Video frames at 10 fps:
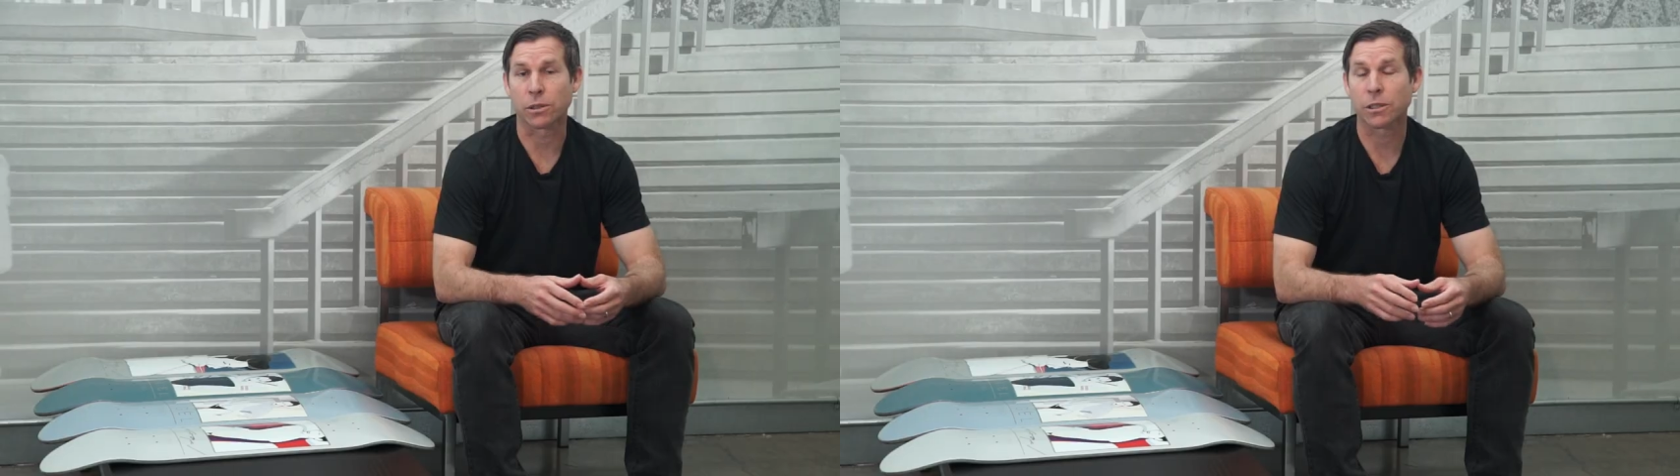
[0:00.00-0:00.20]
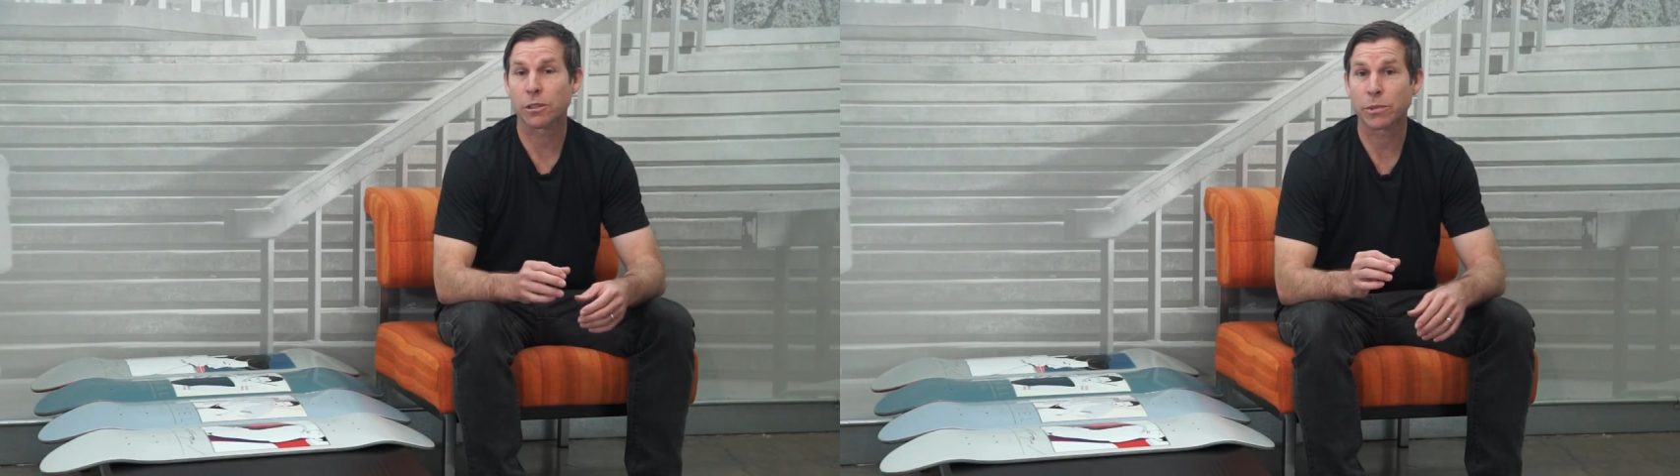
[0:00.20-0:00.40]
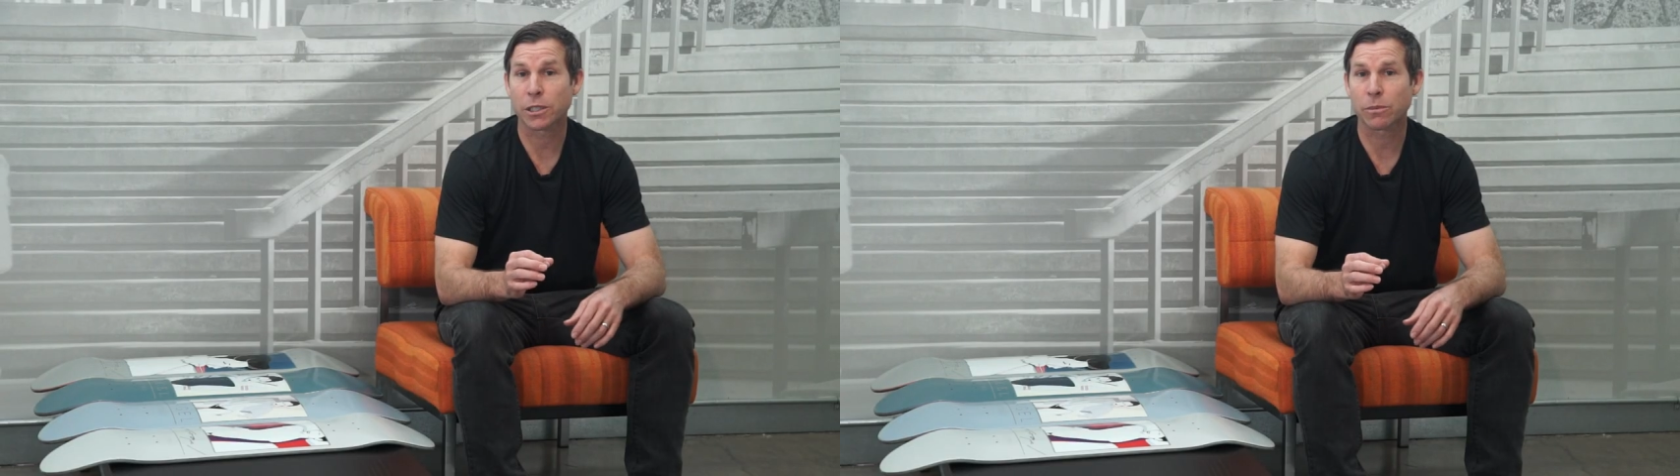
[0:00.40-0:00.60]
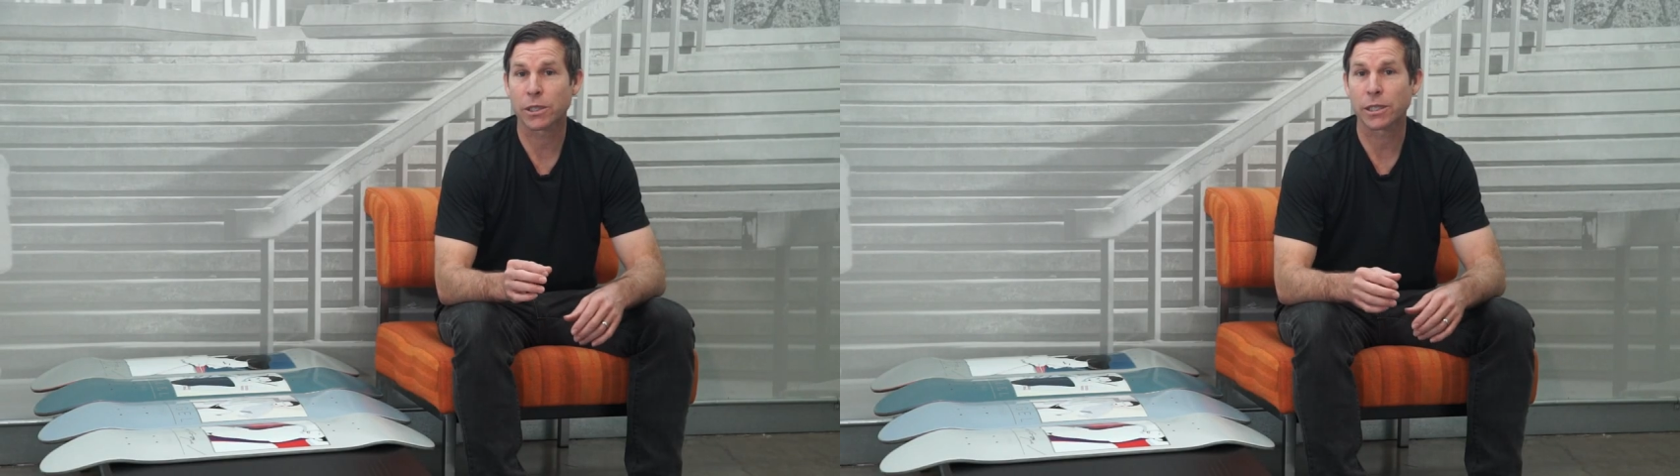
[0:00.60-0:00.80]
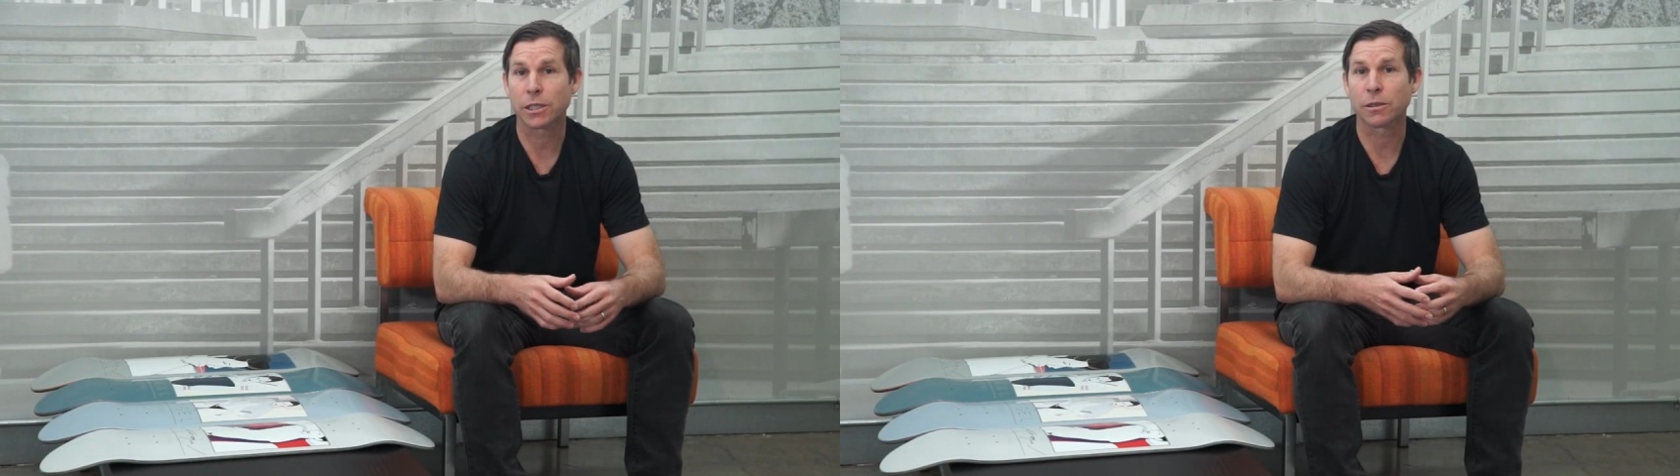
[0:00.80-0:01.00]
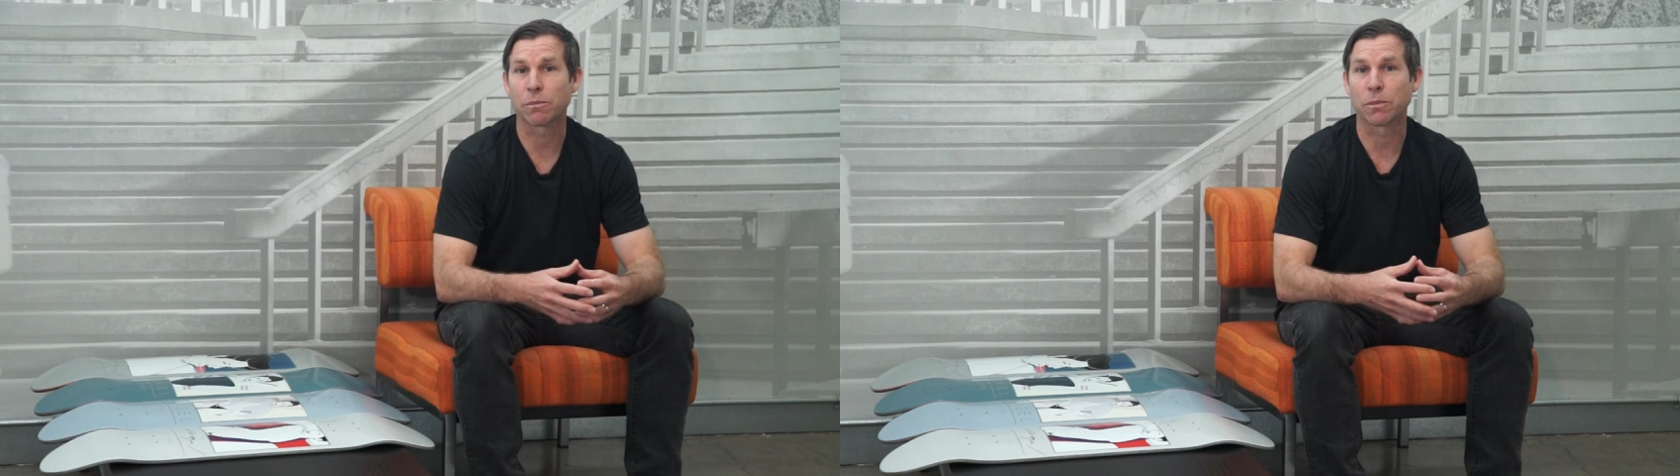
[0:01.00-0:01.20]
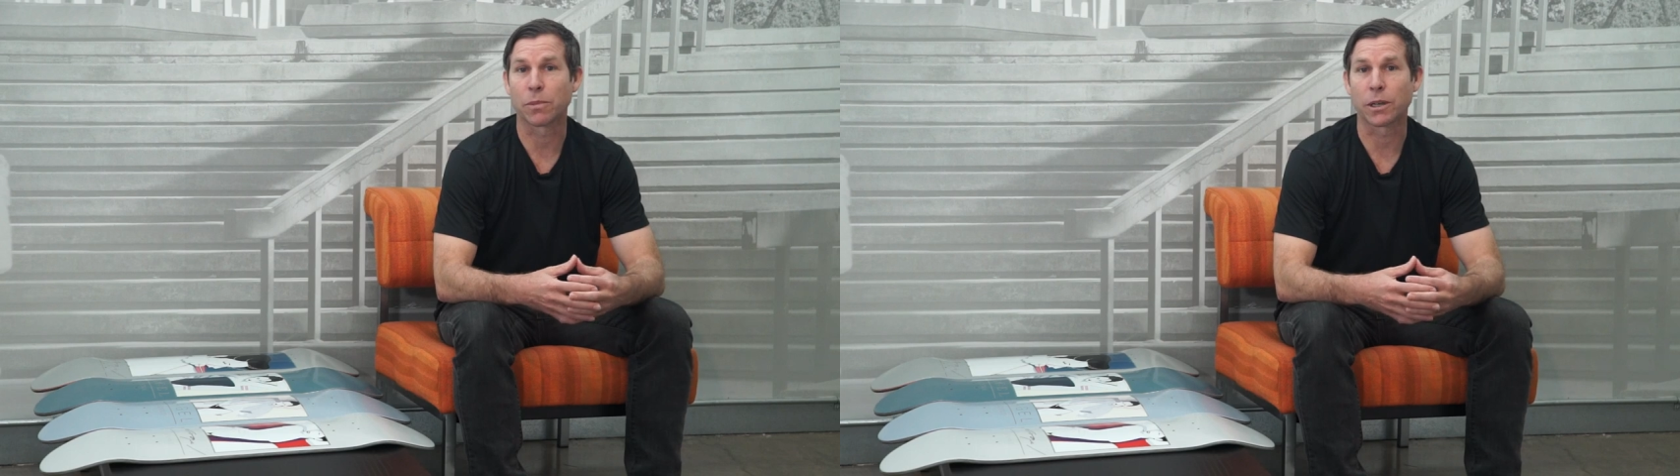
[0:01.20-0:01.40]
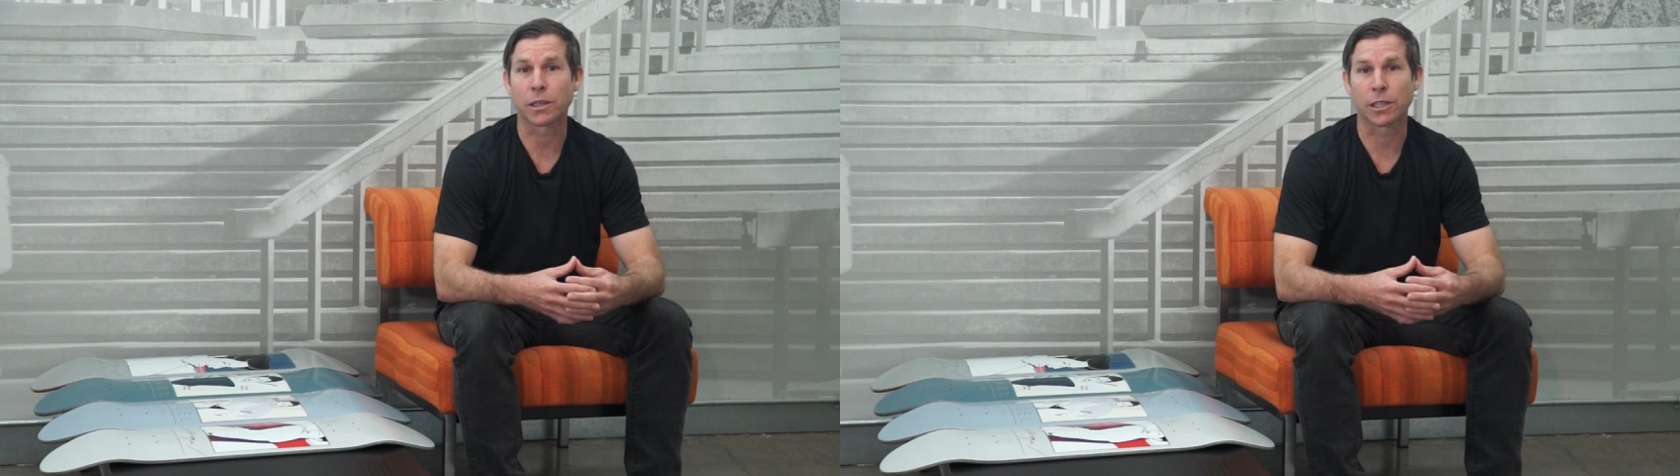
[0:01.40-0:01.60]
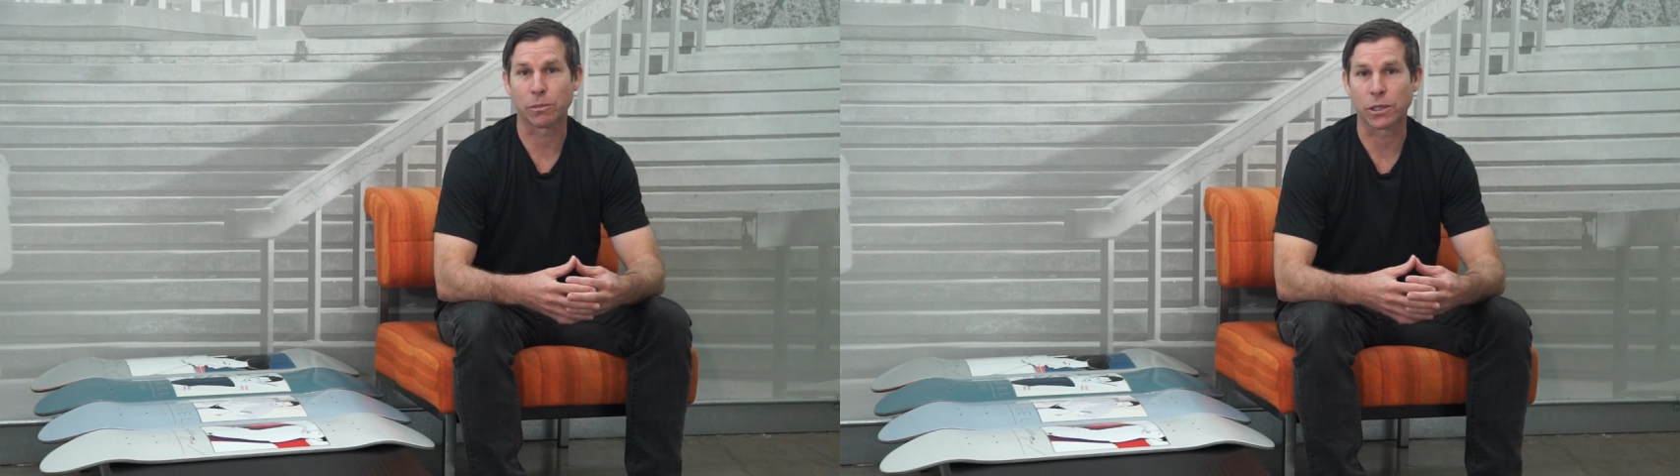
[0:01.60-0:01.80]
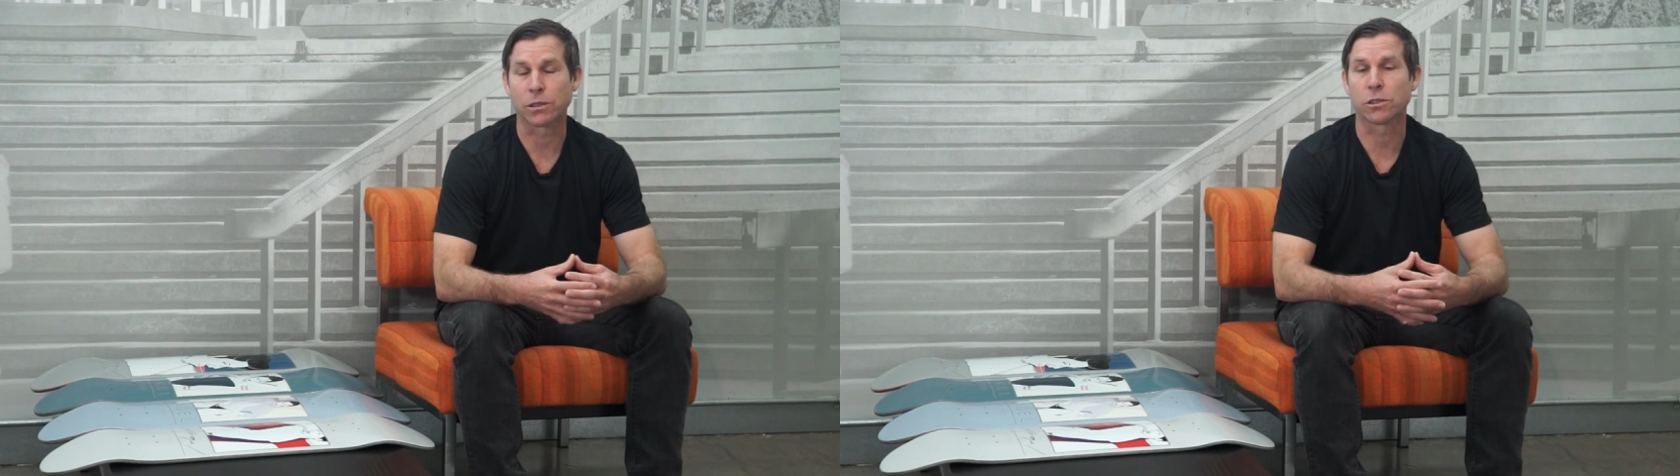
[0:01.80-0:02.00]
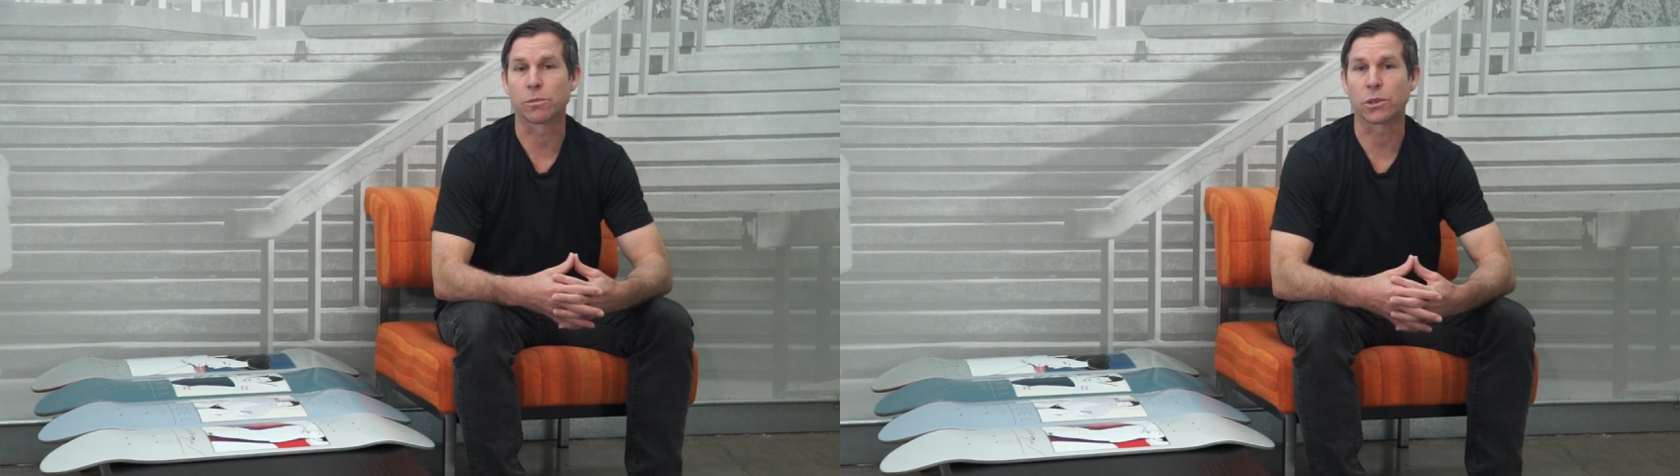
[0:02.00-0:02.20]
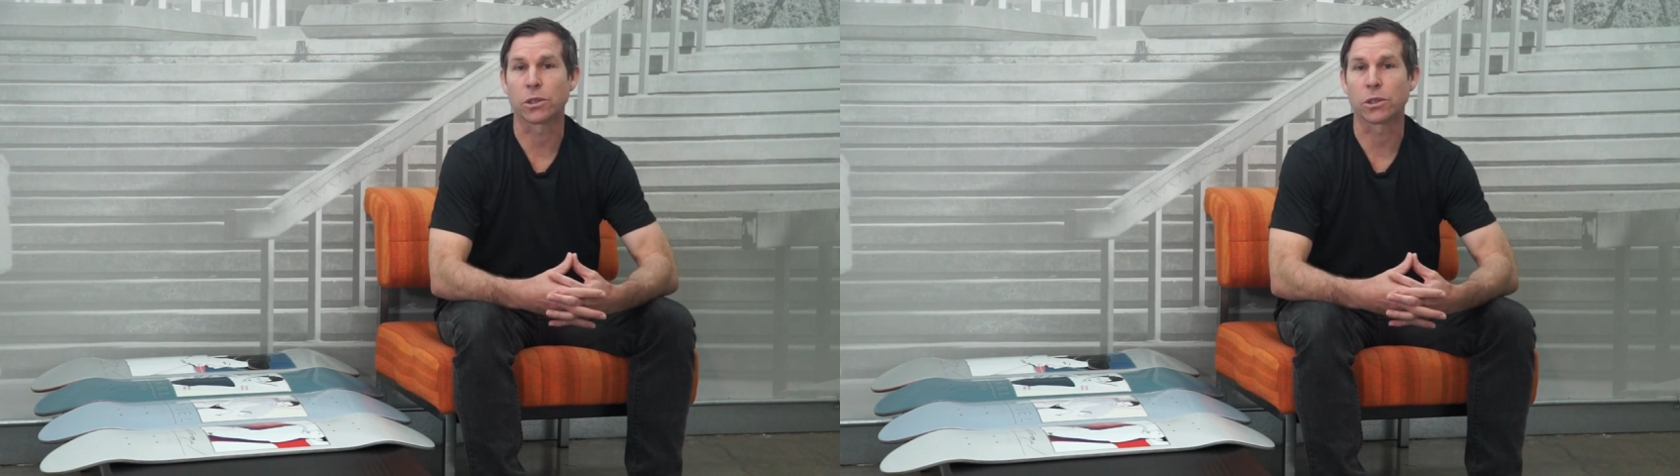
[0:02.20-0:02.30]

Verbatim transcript: little bit of bling, but keeping it super